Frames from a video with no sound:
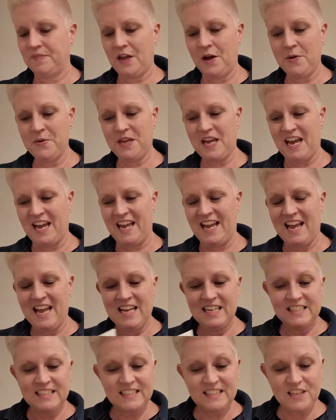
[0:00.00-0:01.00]
Okay,
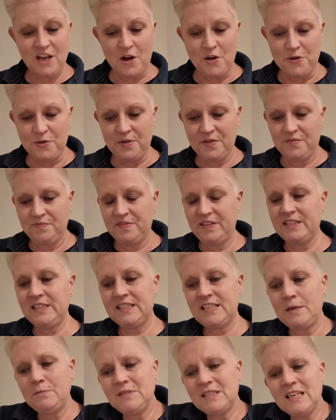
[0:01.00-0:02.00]
so this
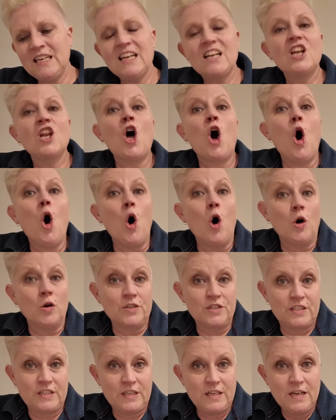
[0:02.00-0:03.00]
seems a little
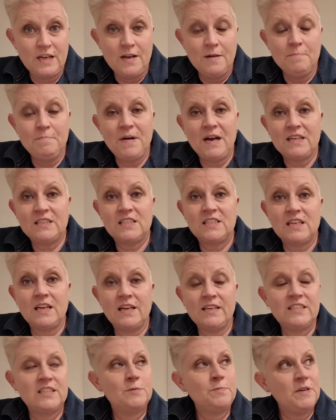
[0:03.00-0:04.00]
odd, but
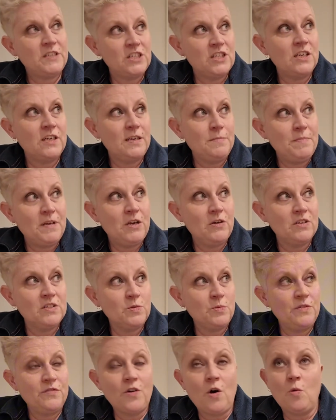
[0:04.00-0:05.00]
especially because
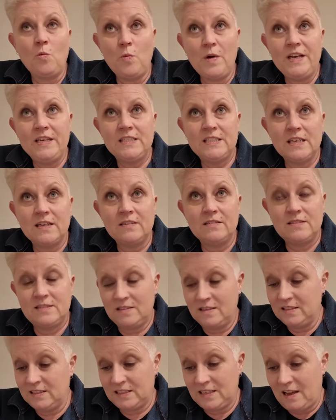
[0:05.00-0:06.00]
we've got winter
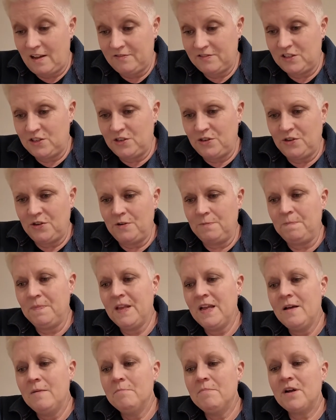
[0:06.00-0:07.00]
this afternoon.
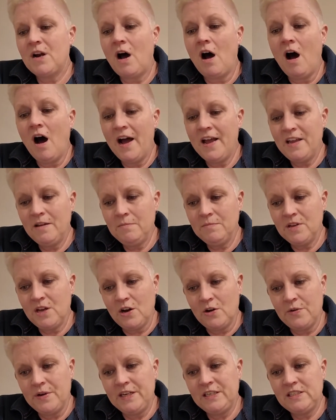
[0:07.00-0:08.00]
But I am
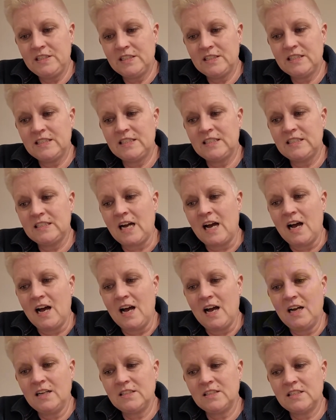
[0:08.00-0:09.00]
going to
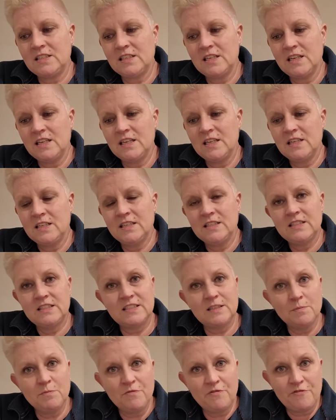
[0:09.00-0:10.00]
start
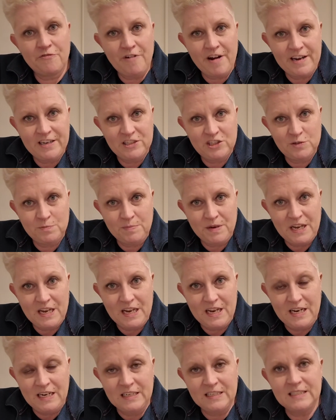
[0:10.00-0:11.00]
some French
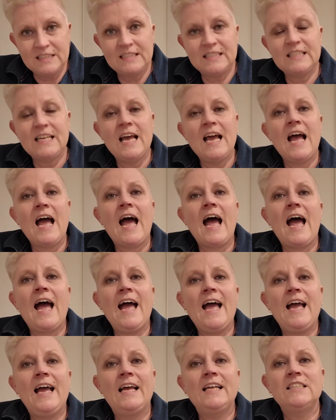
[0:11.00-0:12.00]
beans.
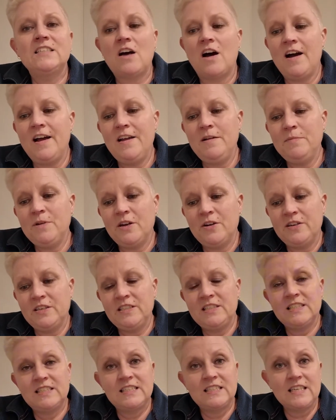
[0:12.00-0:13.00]
And I am
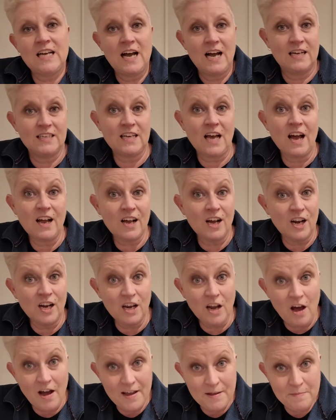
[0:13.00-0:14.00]
going to start a
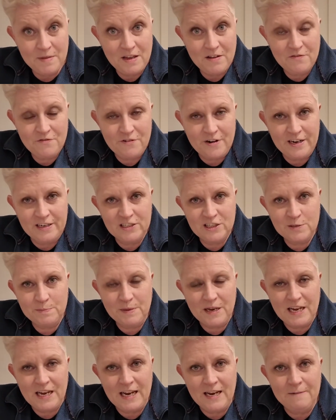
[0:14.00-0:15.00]
climbing French
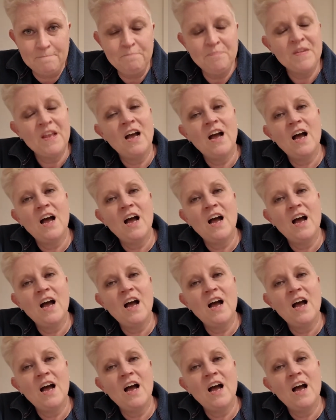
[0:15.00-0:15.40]
bean.